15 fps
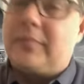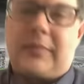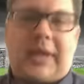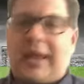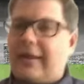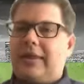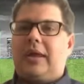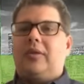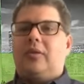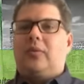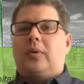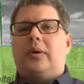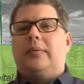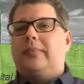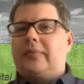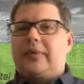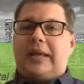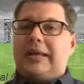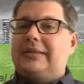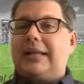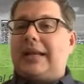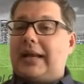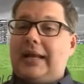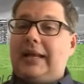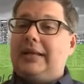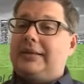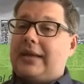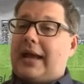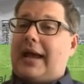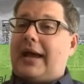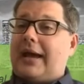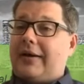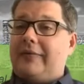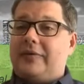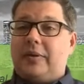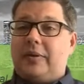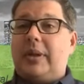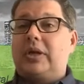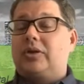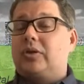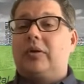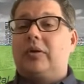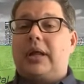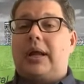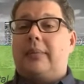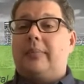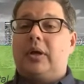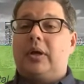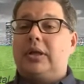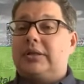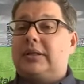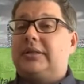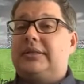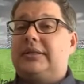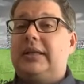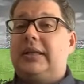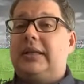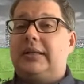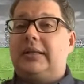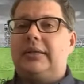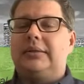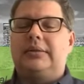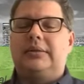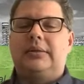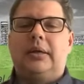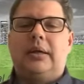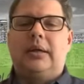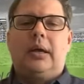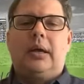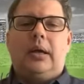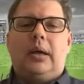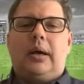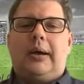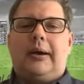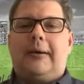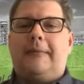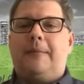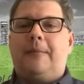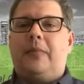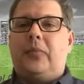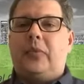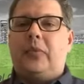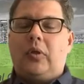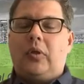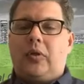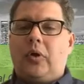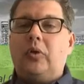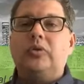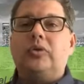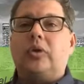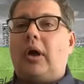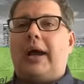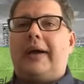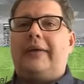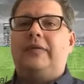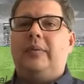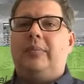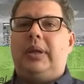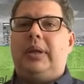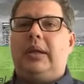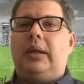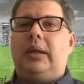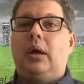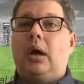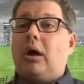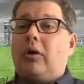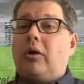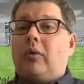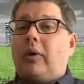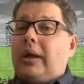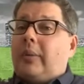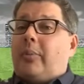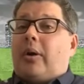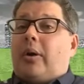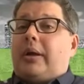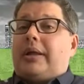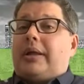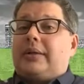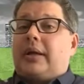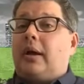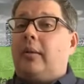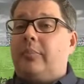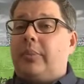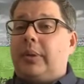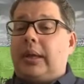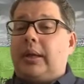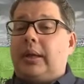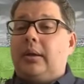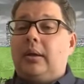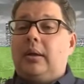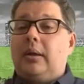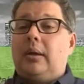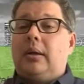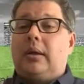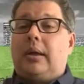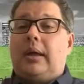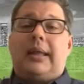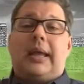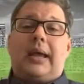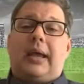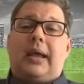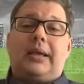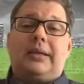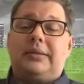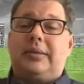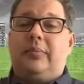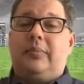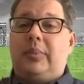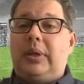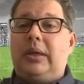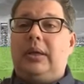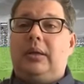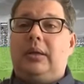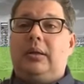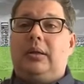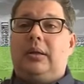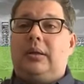can't think of the word, things that I need to have to make sure that I'm going to succeed at this. Those all have to be agreed upon as a company. And that has to be,